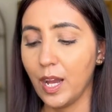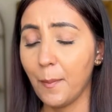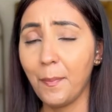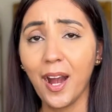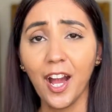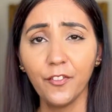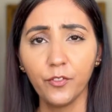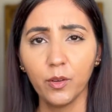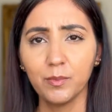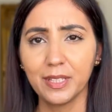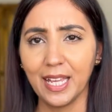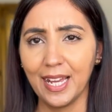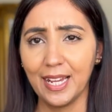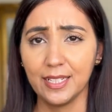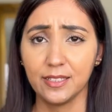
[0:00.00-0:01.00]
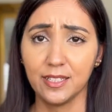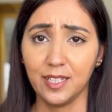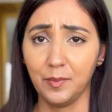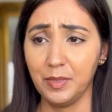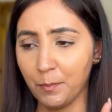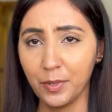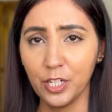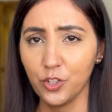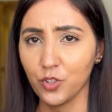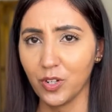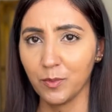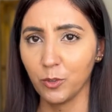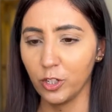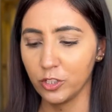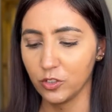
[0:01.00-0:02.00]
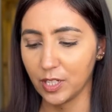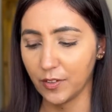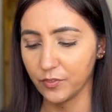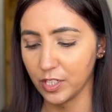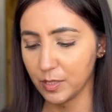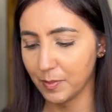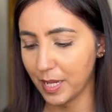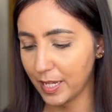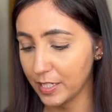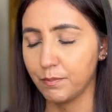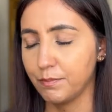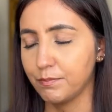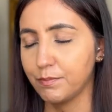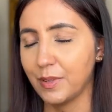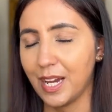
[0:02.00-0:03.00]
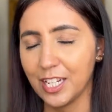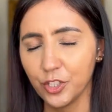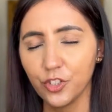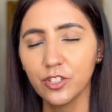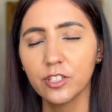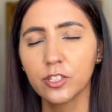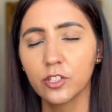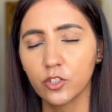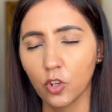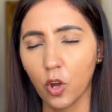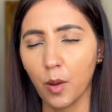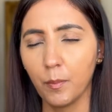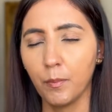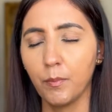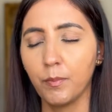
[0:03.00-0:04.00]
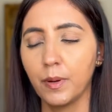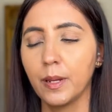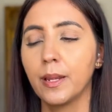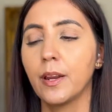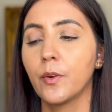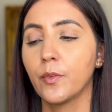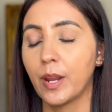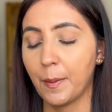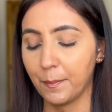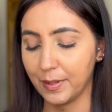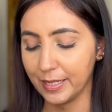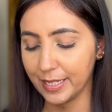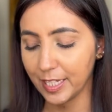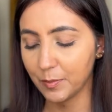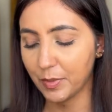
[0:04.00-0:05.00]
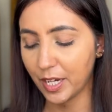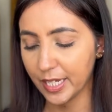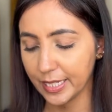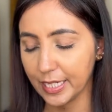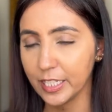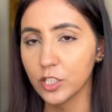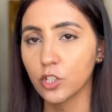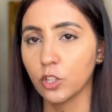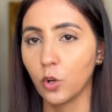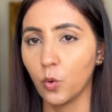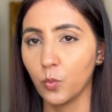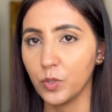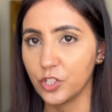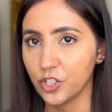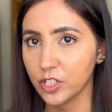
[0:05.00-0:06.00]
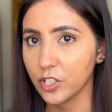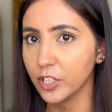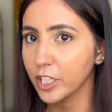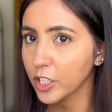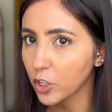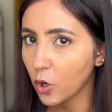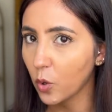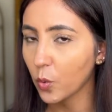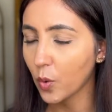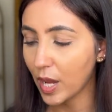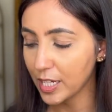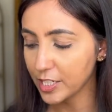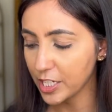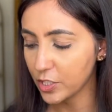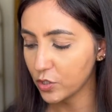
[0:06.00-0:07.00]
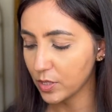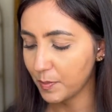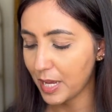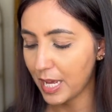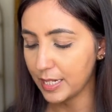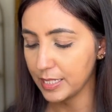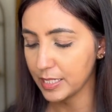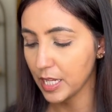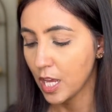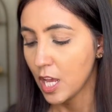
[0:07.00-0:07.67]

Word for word: apart from that i am pretty sure i'm going to love this palette i should stop rambling about it so we're just gonna go right into the palette